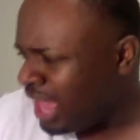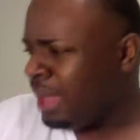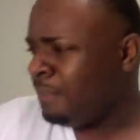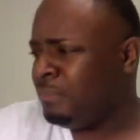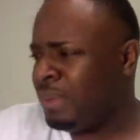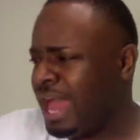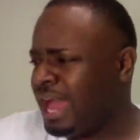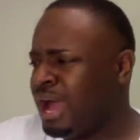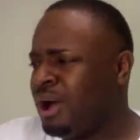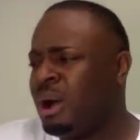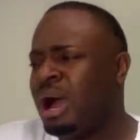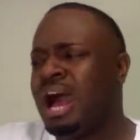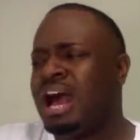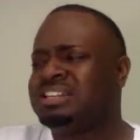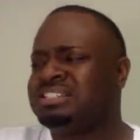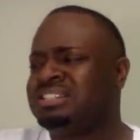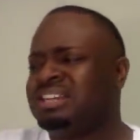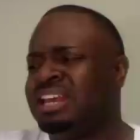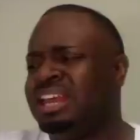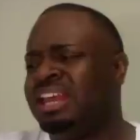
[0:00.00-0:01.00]
back on
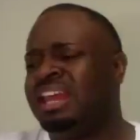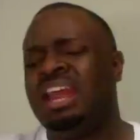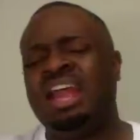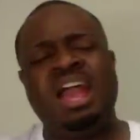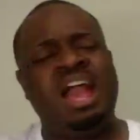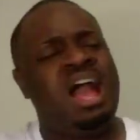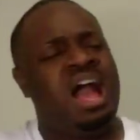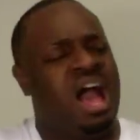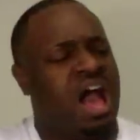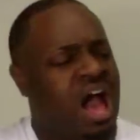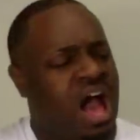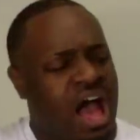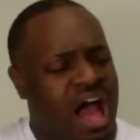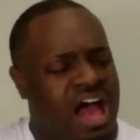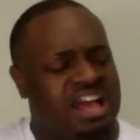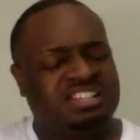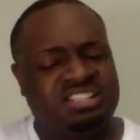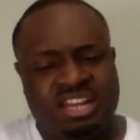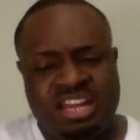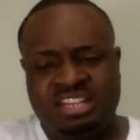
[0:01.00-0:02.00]
Hustling,
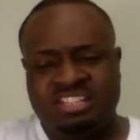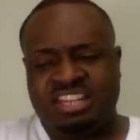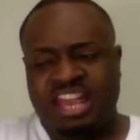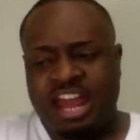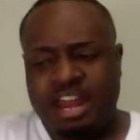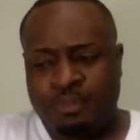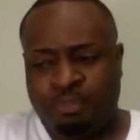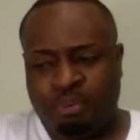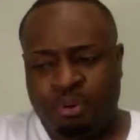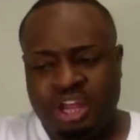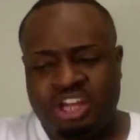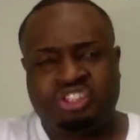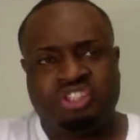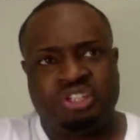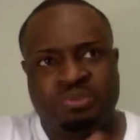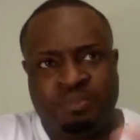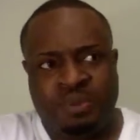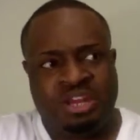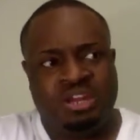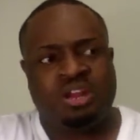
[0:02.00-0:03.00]
Hustling's kind of pressed.
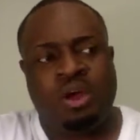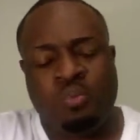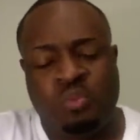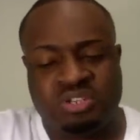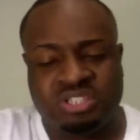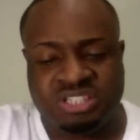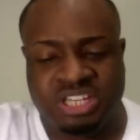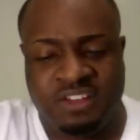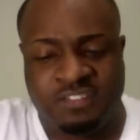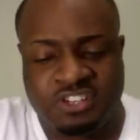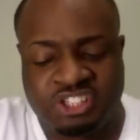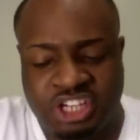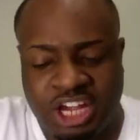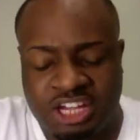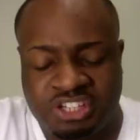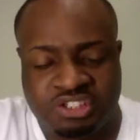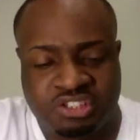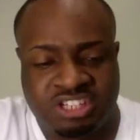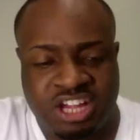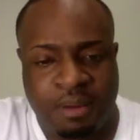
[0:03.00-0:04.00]
She's meeting up with Stevie
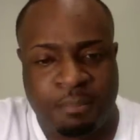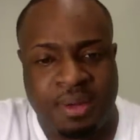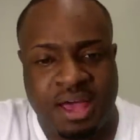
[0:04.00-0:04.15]
J. She's talking